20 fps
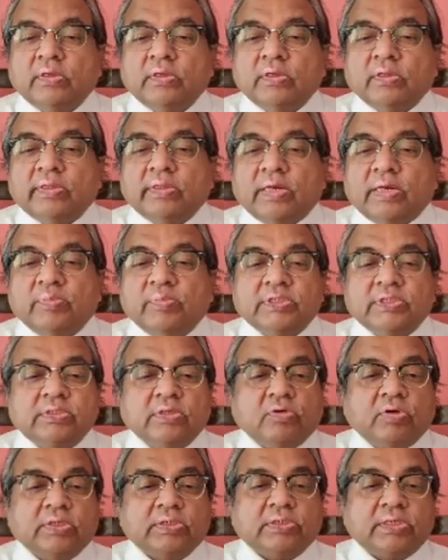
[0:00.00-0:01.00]
That means the
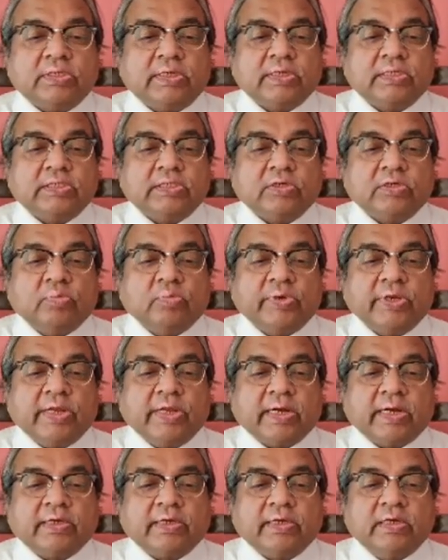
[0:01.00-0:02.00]
concentration of
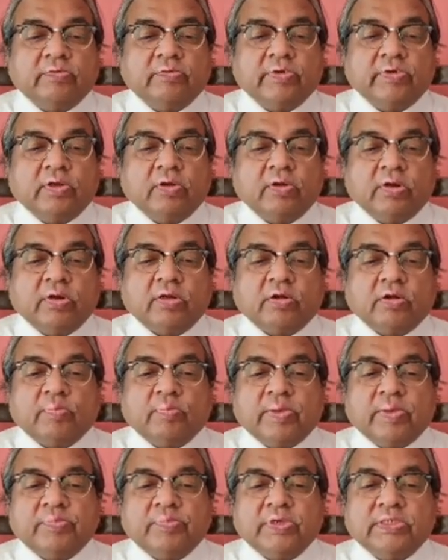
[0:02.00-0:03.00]
reactant will not drop
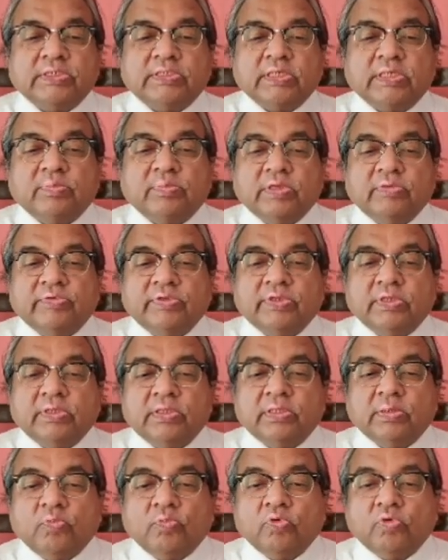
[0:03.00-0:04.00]
appreciably within
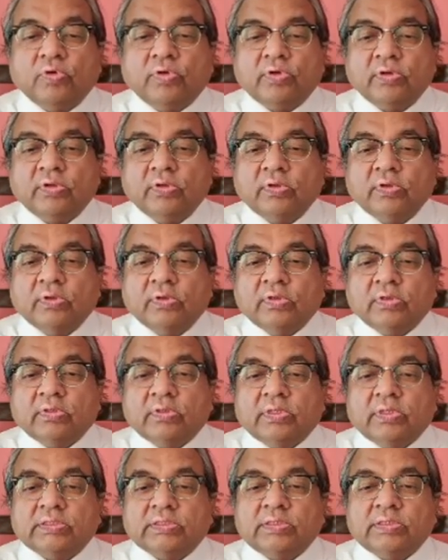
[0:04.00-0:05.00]
the pore.
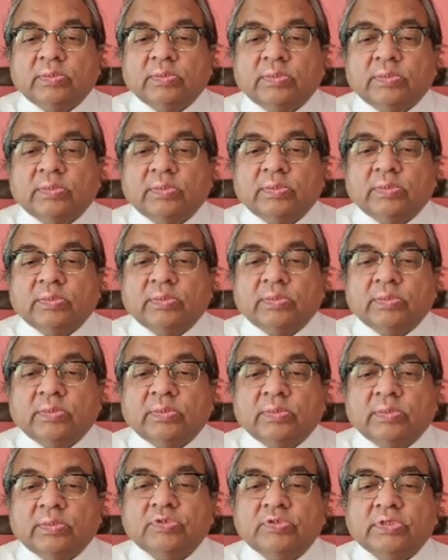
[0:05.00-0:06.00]
Thus the pore
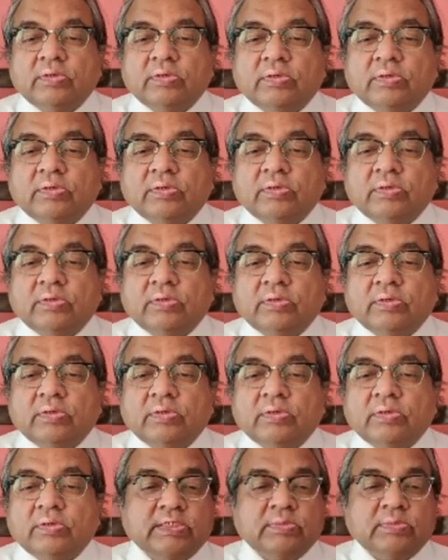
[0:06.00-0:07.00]
diffusion offers
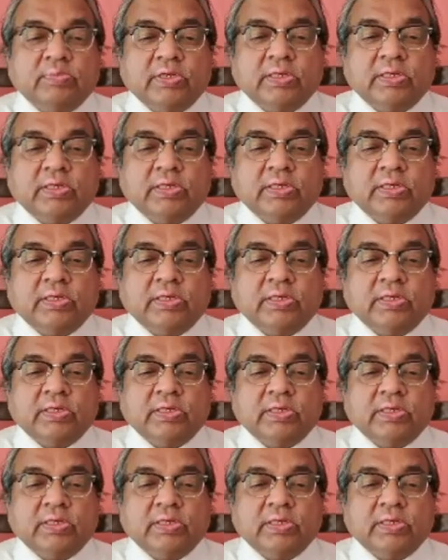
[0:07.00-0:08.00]
negligible
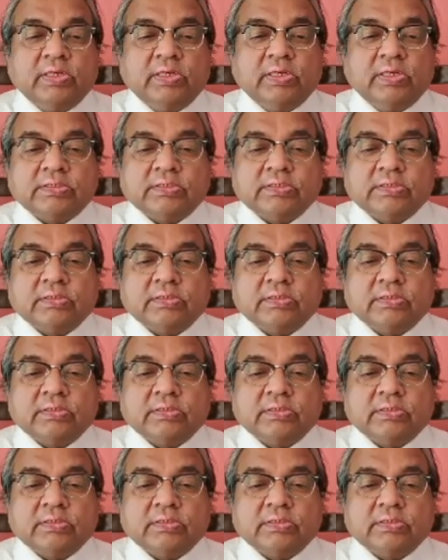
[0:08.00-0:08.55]
resistance.